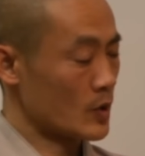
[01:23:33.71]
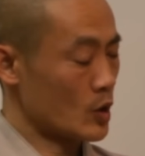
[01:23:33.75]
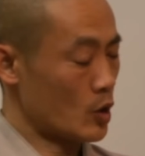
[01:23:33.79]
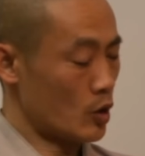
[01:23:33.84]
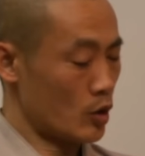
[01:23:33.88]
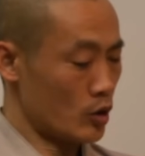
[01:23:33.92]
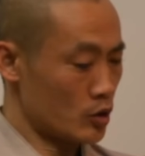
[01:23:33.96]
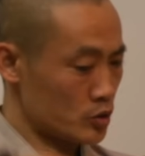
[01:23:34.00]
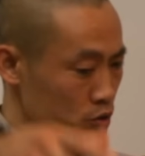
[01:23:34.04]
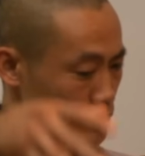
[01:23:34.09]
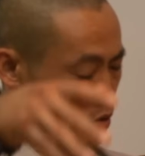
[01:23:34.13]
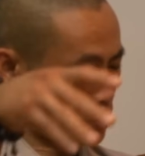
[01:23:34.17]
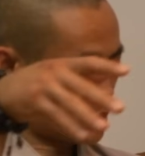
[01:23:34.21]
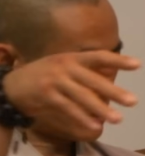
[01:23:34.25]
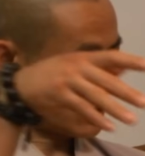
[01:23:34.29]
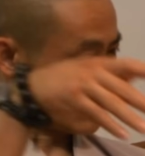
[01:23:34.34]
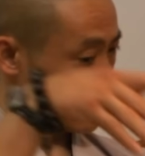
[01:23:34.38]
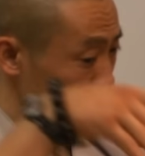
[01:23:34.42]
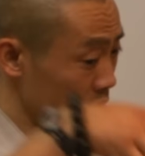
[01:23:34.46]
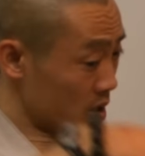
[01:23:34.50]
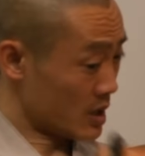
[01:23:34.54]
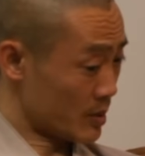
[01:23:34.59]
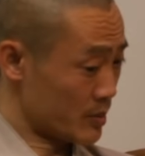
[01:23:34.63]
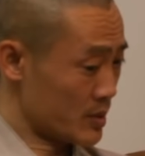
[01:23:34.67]
Also,
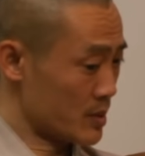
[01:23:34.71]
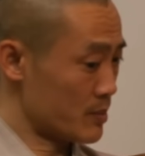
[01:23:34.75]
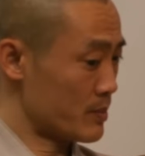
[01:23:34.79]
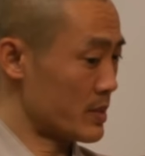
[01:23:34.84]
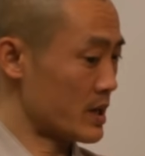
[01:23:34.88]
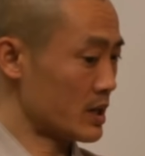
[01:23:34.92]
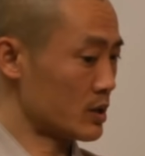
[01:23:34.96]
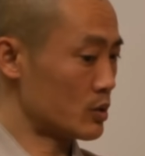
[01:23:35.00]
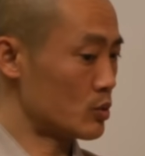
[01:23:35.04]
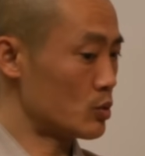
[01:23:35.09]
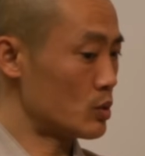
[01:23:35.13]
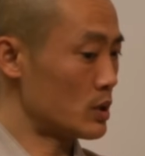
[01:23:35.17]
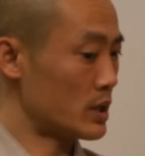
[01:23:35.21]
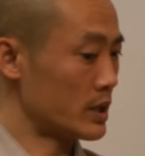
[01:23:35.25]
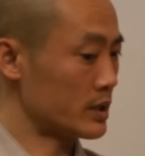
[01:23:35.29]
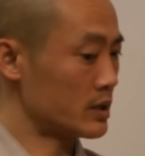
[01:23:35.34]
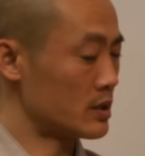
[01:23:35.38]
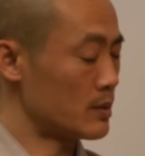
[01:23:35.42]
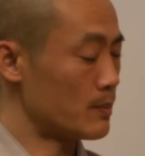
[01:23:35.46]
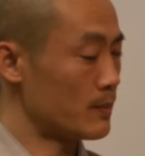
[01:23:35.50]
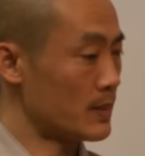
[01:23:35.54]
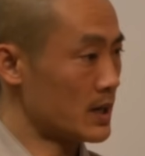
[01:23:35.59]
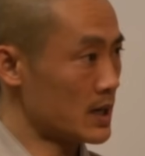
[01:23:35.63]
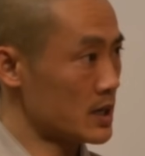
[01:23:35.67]
now coming back to
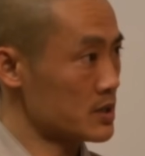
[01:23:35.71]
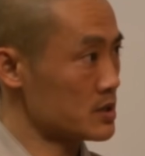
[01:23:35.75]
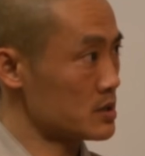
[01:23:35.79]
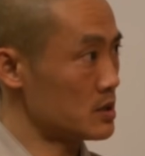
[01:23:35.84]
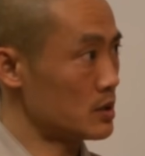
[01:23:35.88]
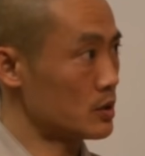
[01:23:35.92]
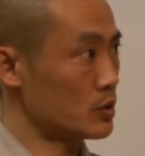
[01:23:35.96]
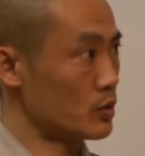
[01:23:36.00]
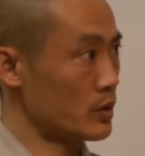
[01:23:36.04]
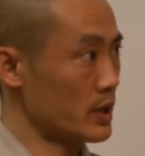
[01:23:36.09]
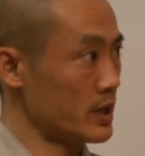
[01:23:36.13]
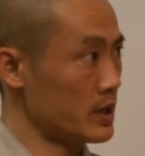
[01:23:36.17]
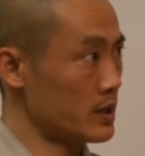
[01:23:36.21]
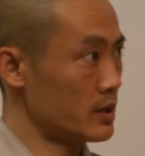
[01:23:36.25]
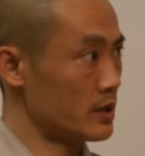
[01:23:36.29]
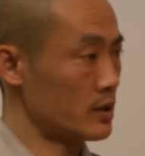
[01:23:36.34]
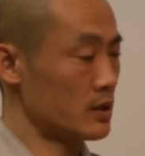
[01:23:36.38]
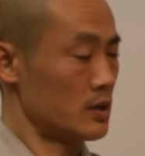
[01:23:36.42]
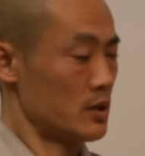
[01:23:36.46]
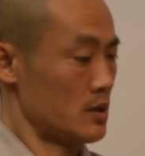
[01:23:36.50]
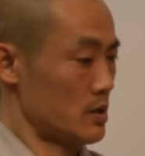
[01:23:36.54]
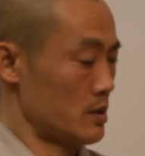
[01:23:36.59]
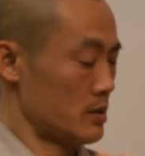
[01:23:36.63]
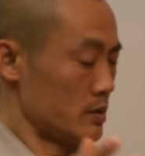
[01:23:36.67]
like the martial
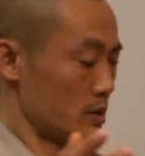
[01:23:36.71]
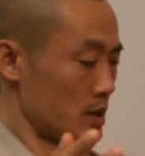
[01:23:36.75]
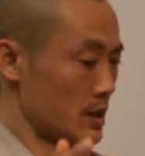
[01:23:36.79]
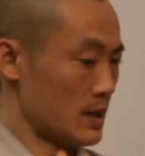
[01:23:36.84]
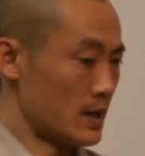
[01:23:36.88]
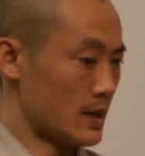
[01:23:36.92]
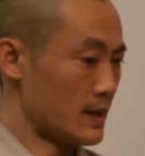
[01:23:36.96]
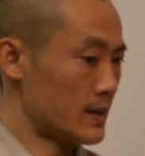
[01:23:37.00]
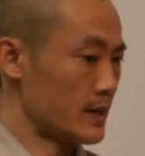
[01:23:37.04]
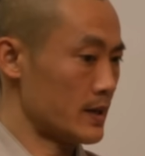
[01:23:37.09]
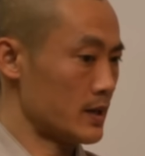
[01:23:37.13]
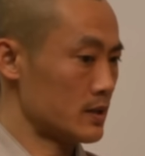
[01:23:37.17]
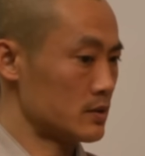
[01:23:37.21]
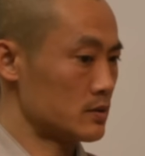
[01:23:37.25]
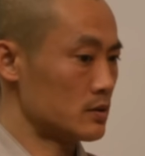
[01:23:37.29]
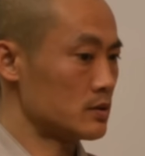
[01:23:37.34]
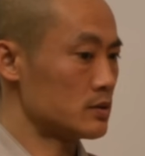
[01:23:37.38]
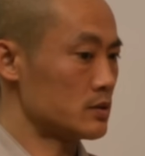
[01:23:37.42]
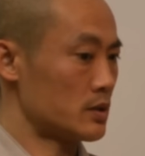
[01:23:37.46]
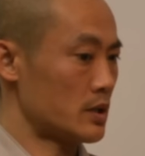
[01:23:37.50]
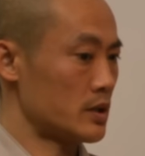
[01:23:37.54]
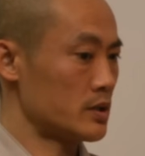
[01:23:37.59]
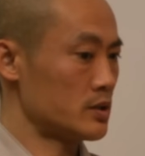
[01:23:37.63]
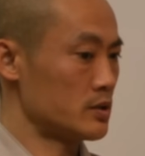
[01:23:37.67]
training, there are
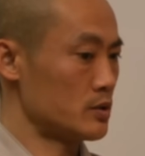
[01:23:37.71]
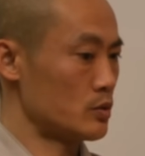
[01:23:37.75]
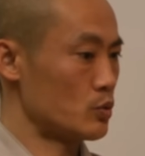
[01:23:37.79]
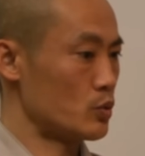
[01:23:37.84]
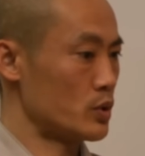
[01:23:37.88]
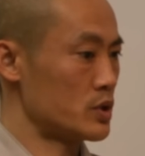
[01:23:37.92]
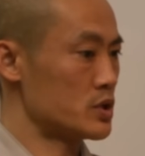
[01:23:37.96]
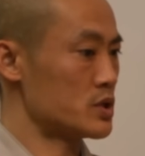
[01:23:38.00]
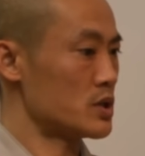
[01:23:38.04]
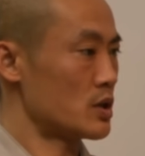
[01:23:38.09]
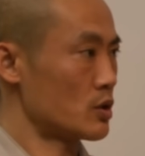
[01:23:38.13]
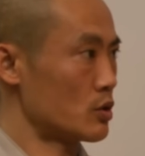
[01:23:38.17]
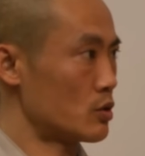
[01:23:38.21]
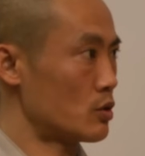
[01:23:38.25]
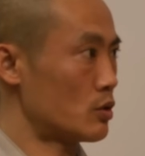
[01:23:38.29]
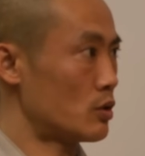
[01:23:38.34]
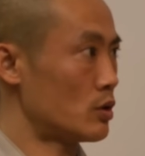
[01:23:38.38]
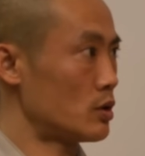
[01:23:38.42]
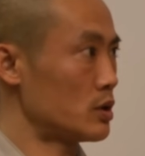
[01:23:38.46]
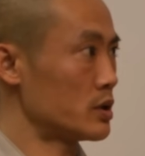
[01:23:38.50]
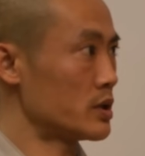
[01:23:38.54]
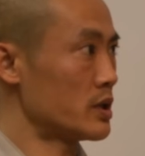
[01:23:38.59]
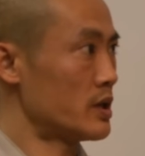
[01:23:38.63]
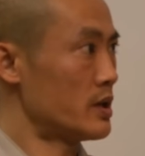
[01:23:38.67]
exercises which are
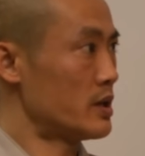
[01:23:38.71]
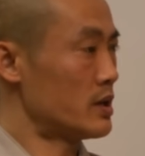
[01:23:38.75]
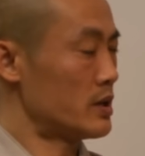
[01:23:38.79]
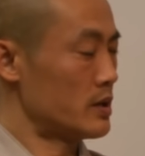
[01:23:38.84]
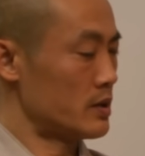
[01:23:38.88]
called